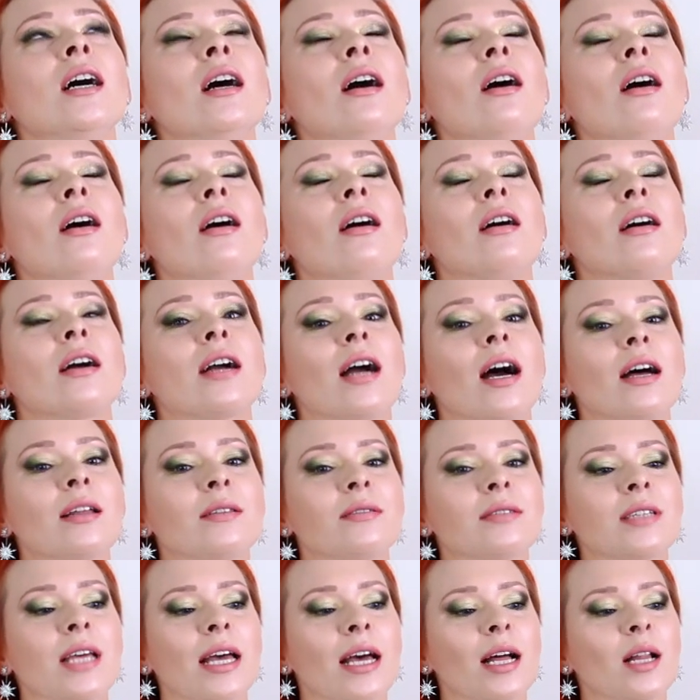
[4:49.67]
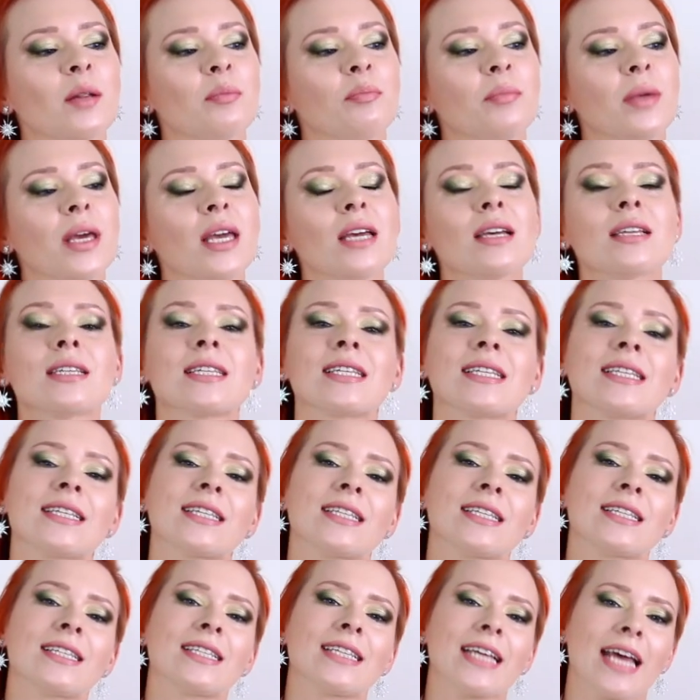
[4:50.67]
oh God help me,
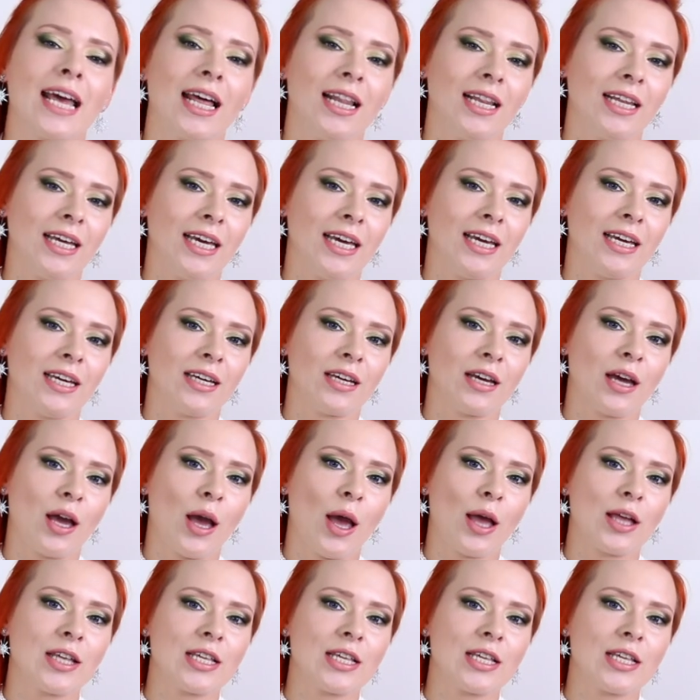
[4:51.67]
selling